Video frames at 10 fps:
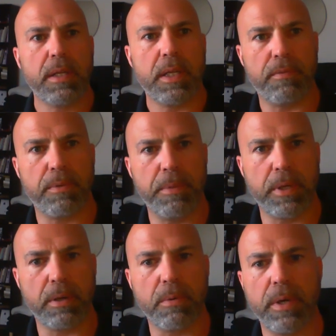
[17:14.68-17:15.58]
get
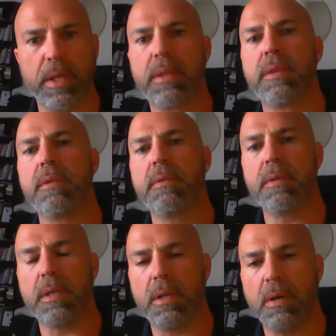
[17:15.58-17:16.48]
familiar with,
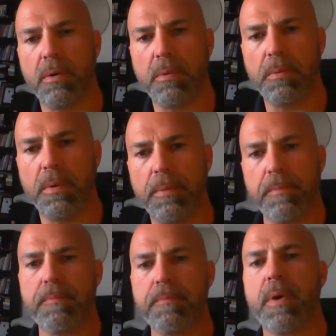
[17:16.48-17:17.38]

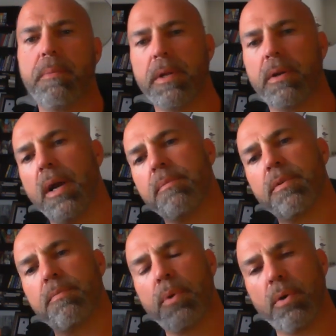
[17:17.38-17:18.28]
how many grams
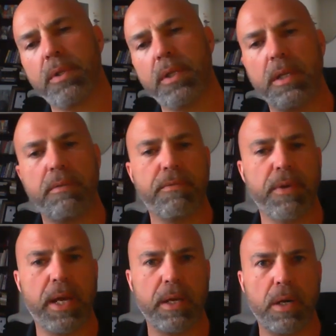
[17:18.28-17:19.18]
of protein,
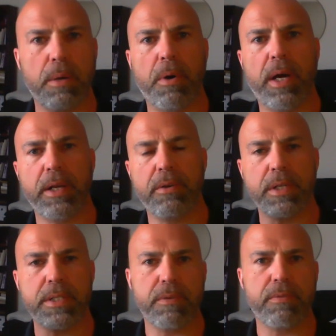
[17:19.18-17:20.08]
fat,
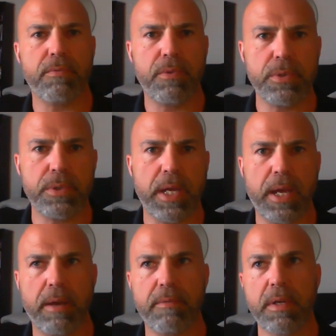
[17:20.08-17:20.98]
carbohydrates different foods
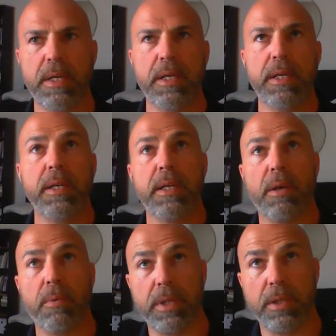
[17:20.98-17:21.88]
have,
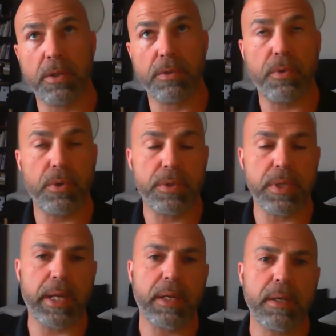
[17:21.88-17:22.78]
and within those foods,
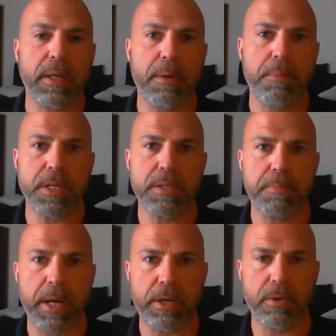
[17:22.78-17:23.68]
like how much
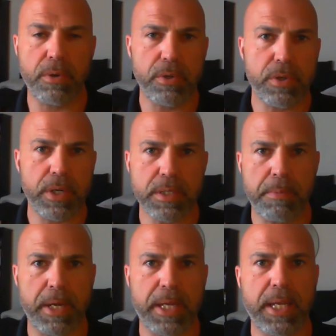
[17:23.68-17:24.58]
micronutrients am
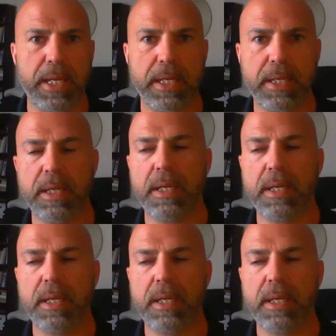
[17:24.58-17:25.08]
I getting?